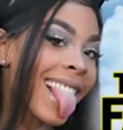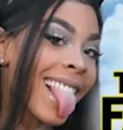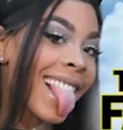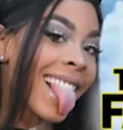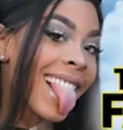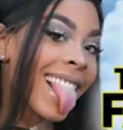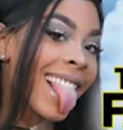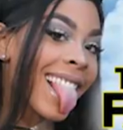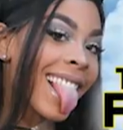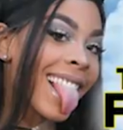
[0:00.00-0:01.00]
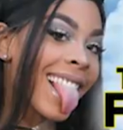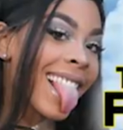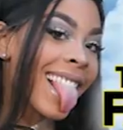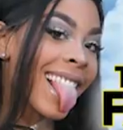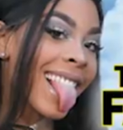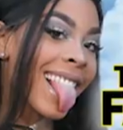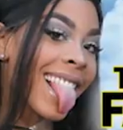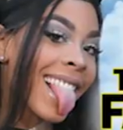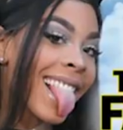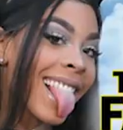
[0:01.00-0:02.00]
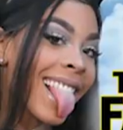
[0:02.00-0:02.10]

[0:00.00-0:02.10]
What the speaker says: No words are spoken by the person on screen.